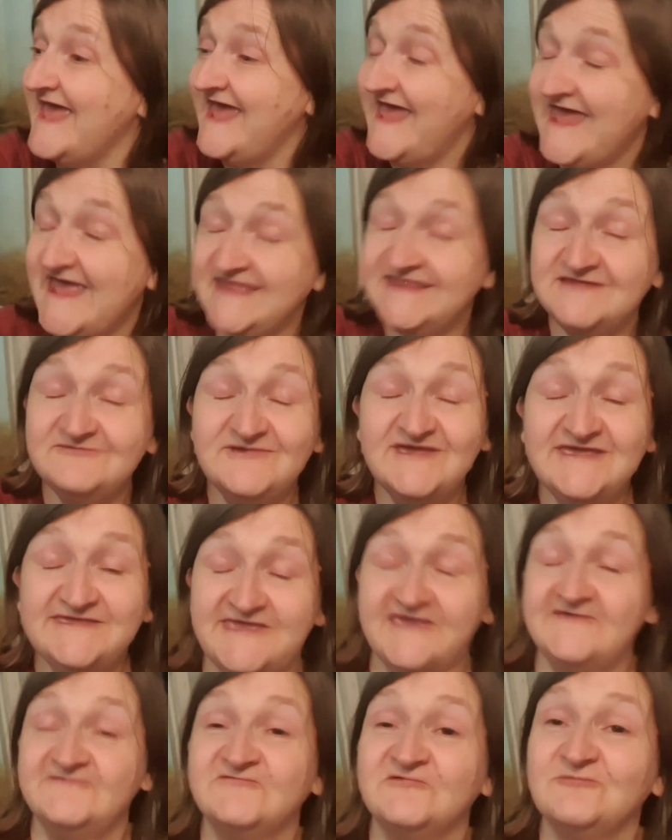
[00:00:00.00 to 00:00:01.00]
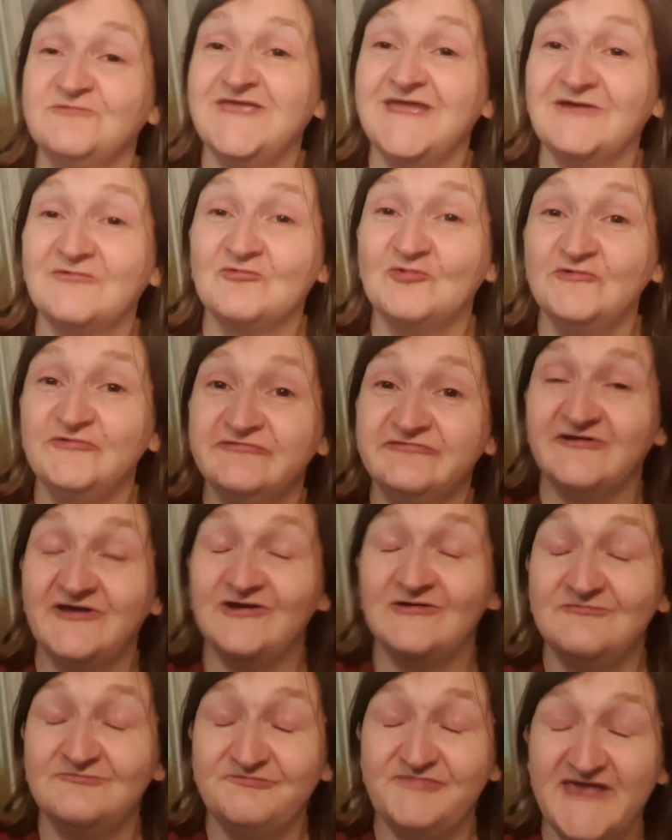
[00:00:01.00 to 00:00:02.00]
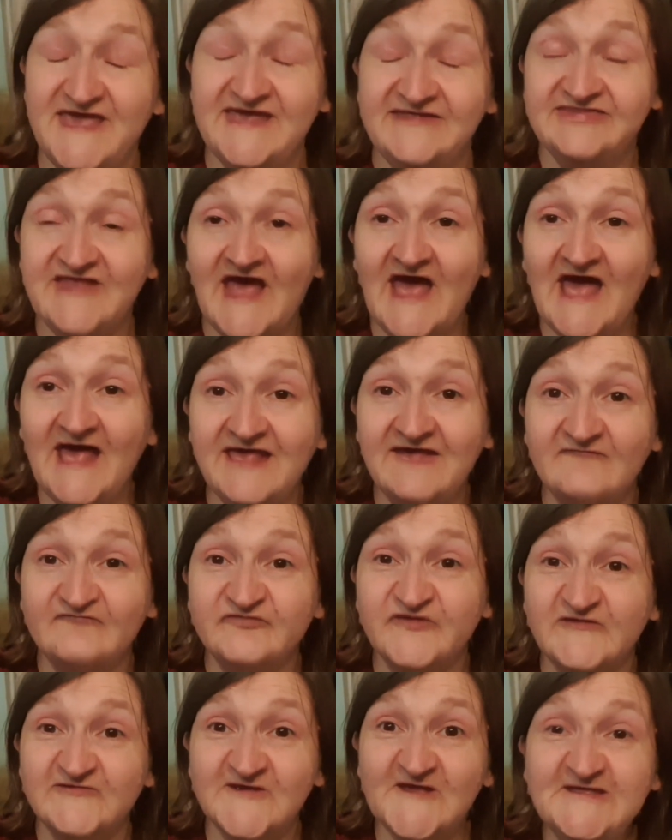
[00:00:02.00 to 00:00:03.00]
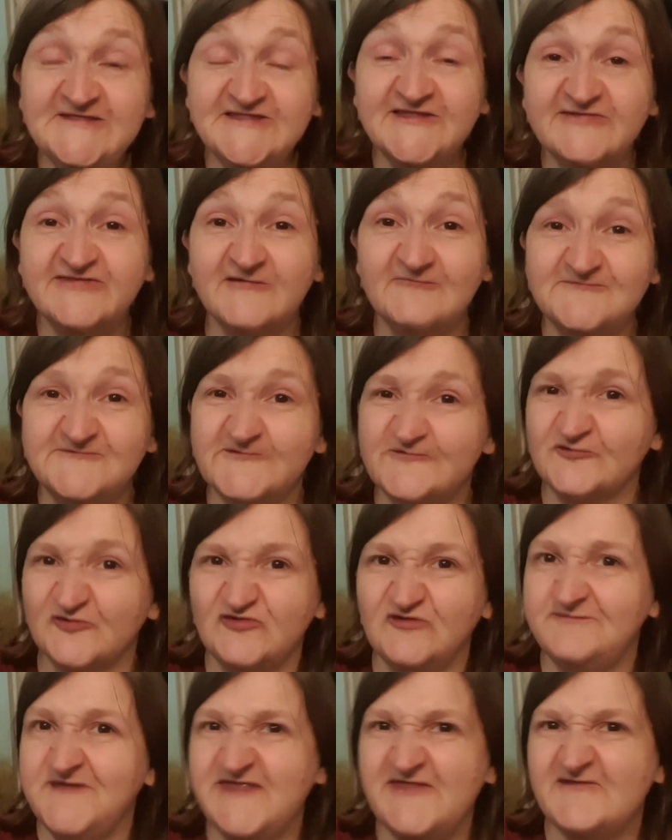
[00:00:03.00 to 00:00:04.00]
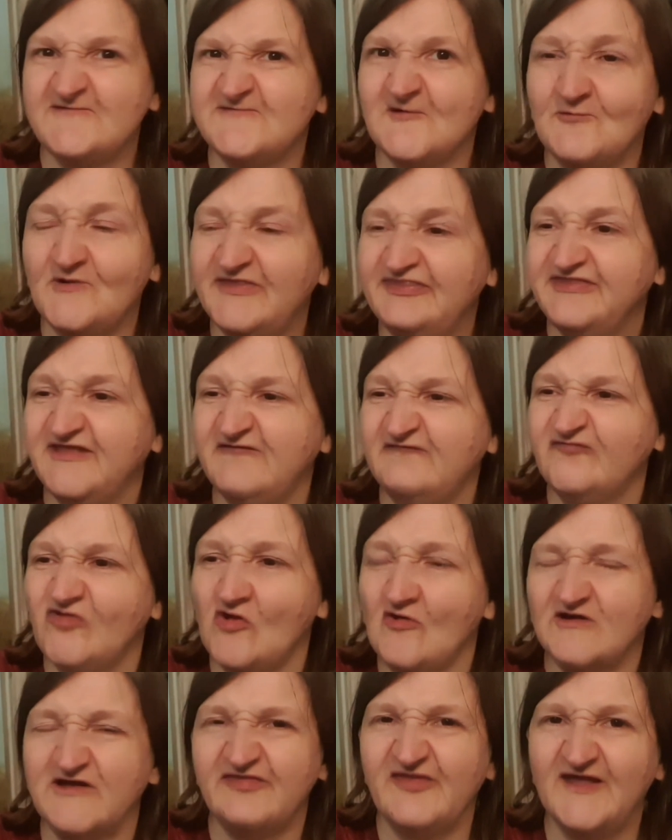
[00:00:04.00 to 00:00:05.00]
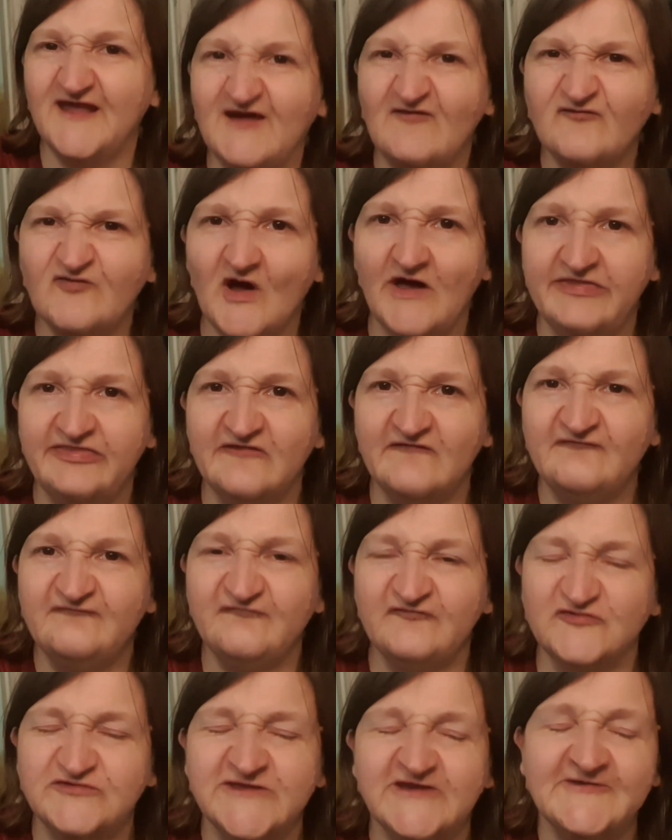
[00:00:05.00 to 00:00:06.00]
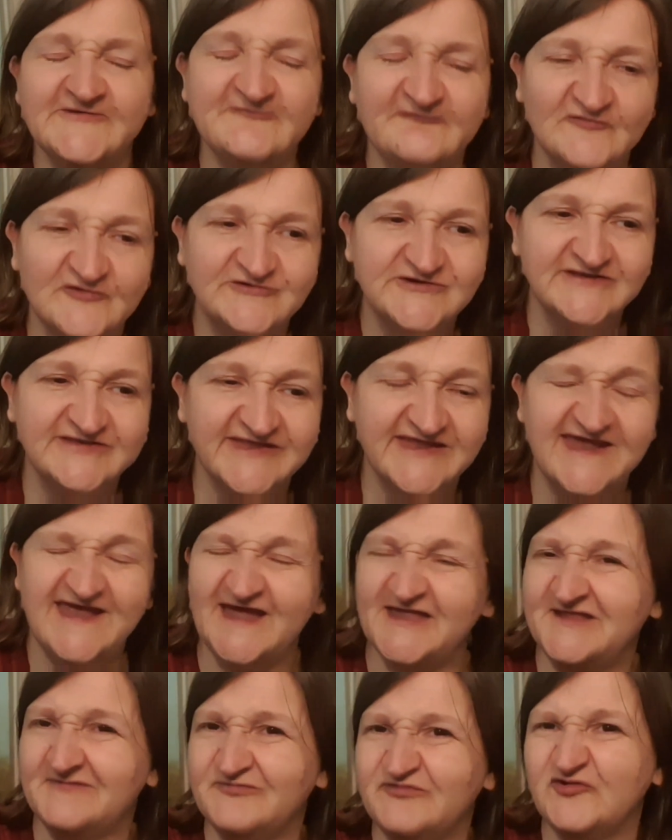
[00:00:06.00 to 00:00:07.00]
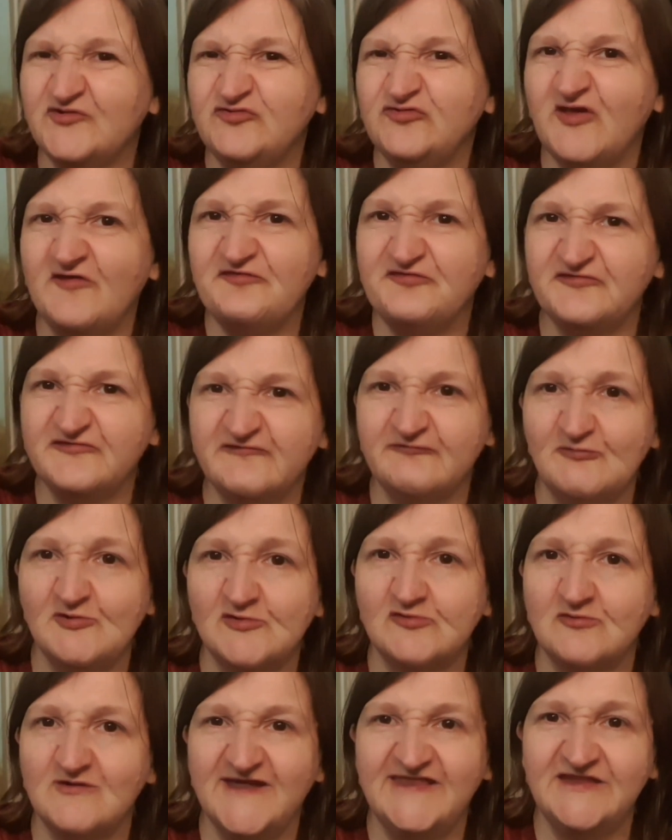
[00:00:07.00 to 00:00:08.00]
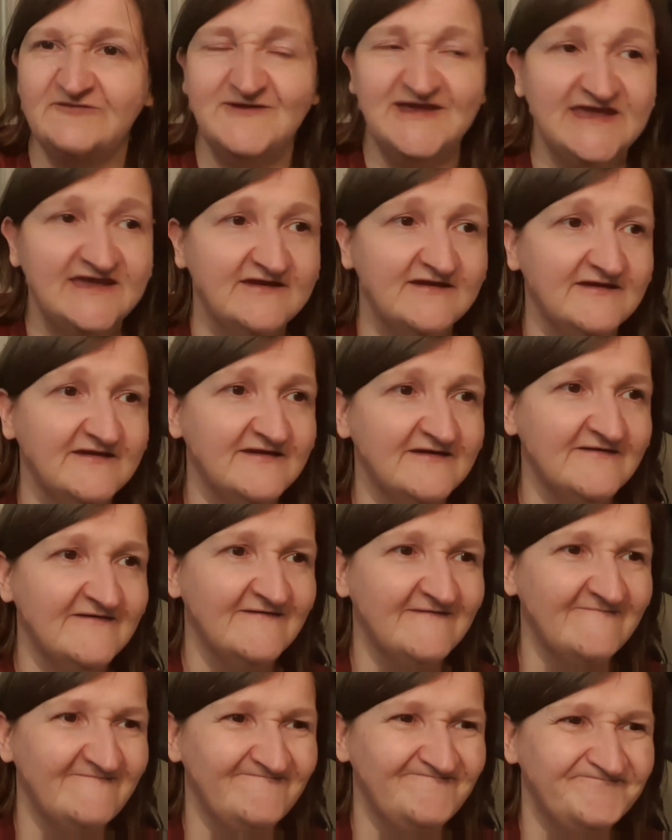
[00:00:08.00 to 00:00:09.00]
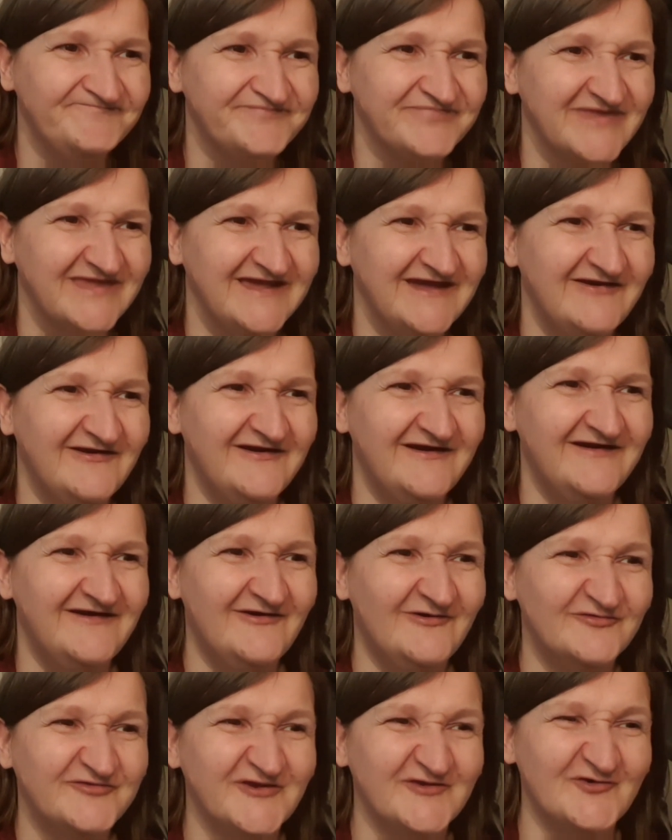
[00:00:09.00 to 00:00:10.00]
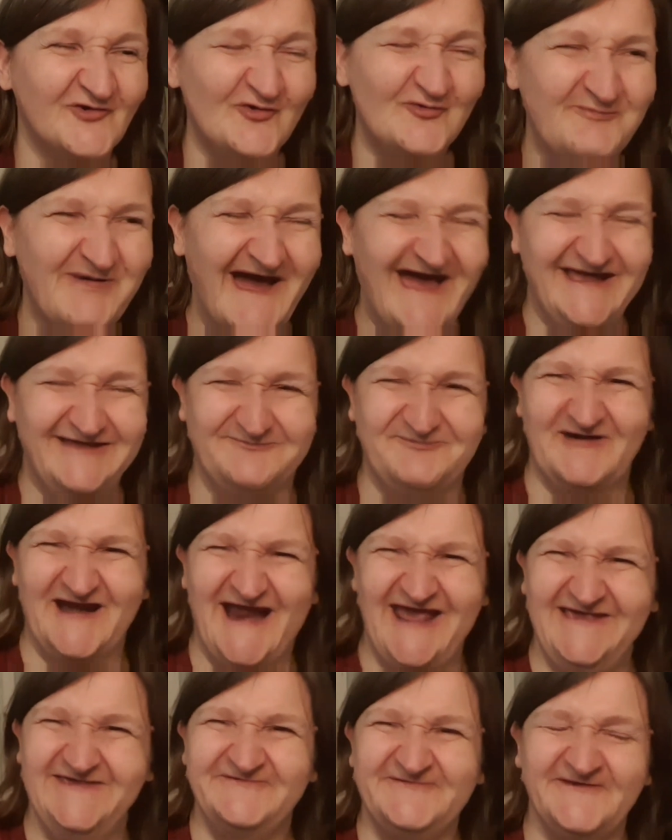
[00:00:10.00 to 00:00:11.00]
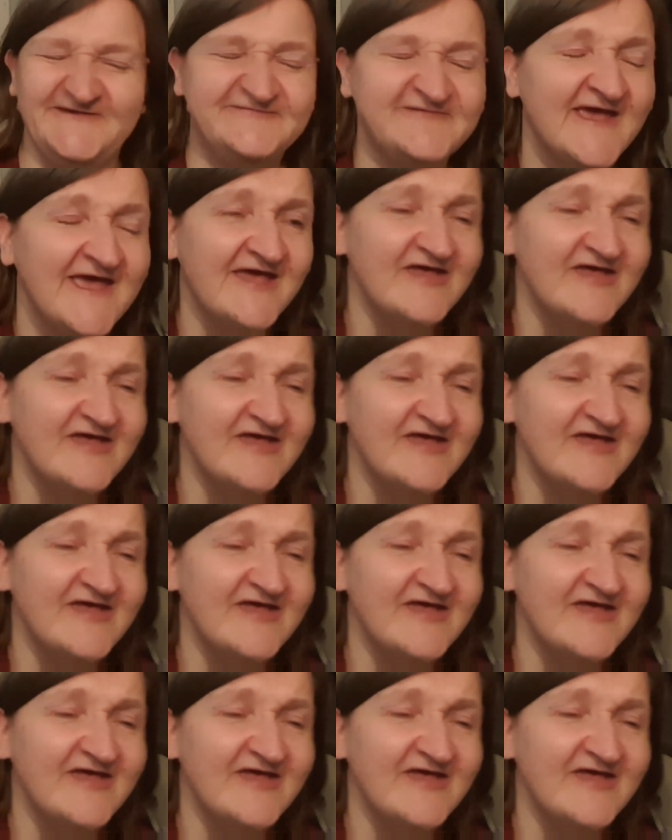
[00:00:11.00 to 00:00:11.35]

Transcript: Anyway, yes, yeah, so we are going to our bed. I have decided I'm just going to make this a one-day vlog. I think I've got enough footage for today and I'm doing nothing tomorrow anyway. Showing all the rollback prices. Oh, the rollback prices.